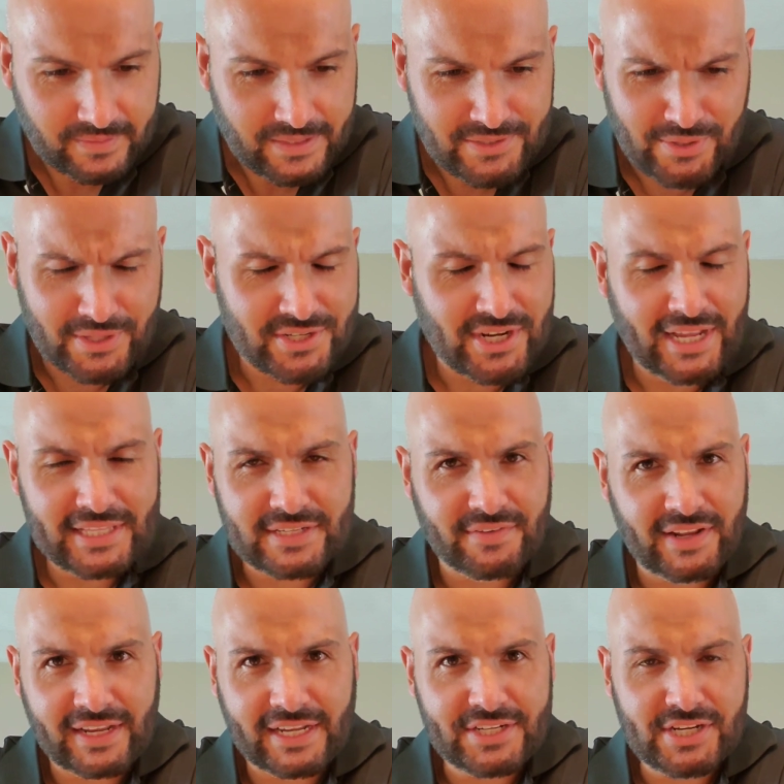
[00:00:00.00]
So the chance of
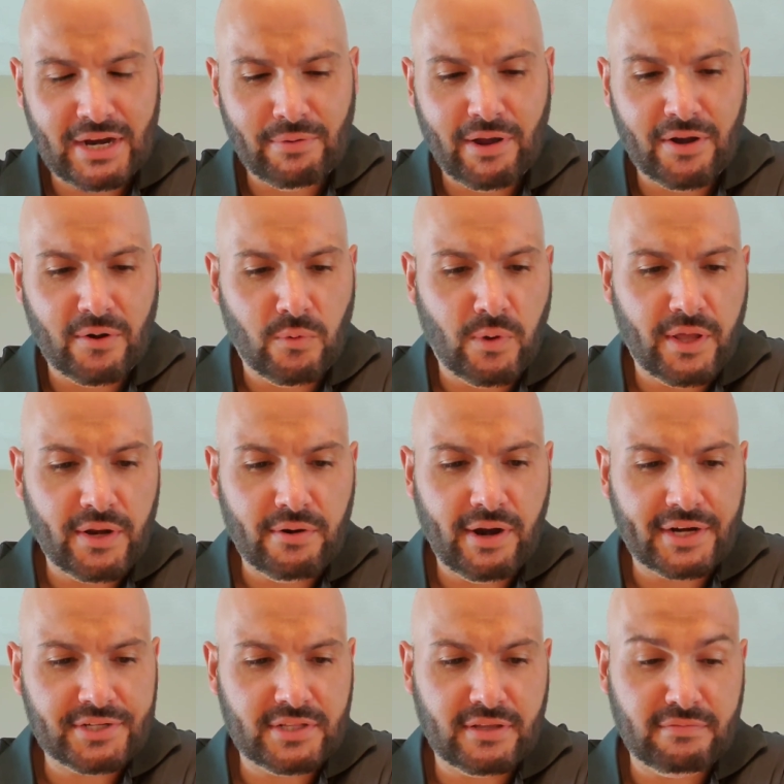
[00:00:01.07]
hitting a J-Rod or Witt are
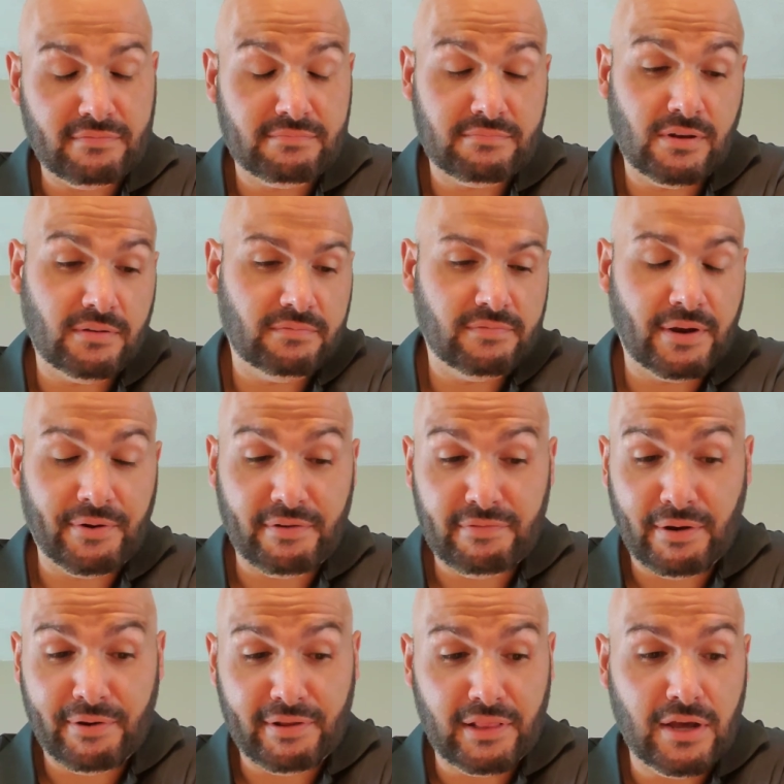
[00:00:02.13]
actually, well, very,
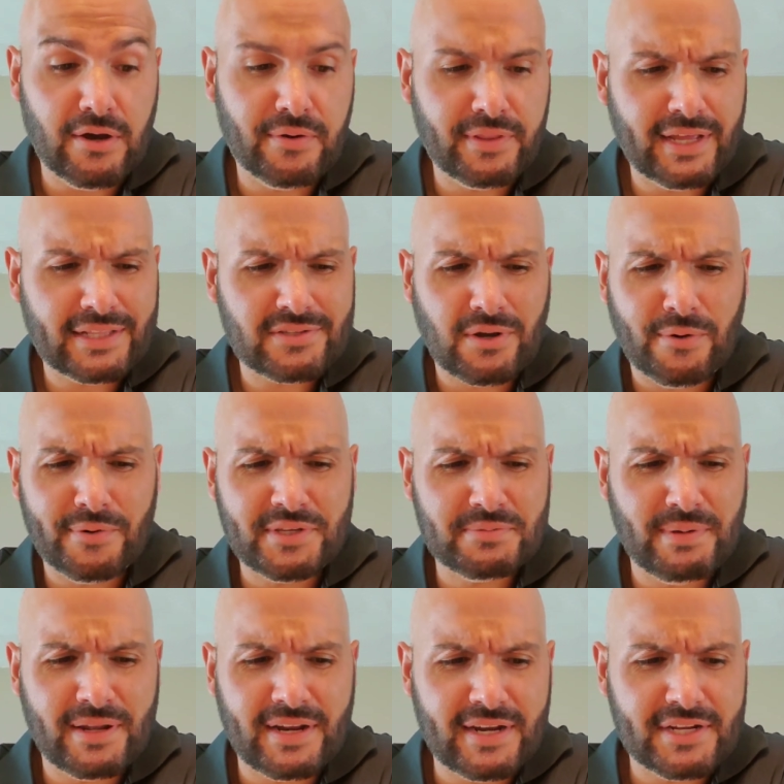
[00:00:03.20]
very low. And that's always
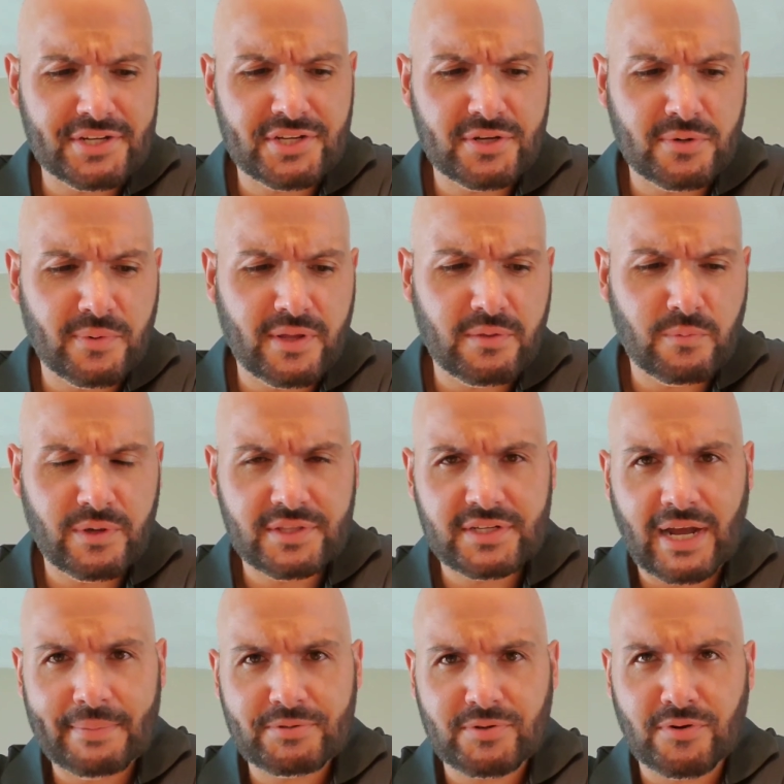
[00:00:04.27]
been an issue with Topps